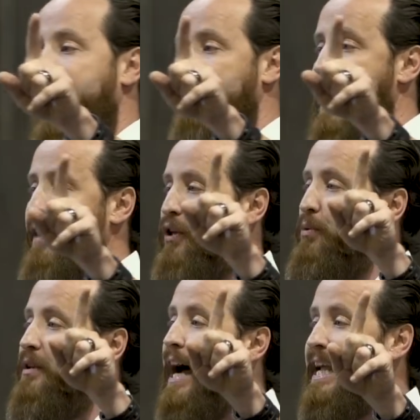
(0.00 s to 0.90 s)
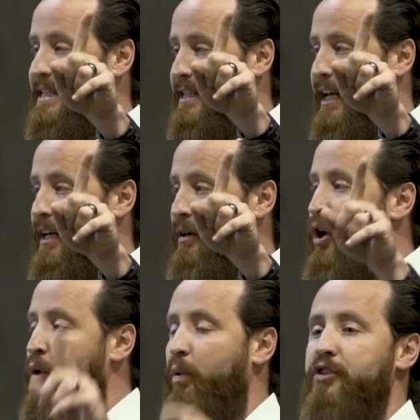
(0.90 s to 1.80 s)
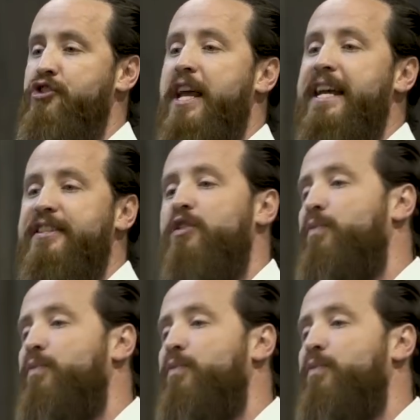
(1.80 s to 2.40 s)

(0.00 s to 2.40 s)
and Matthew 19. When Jesus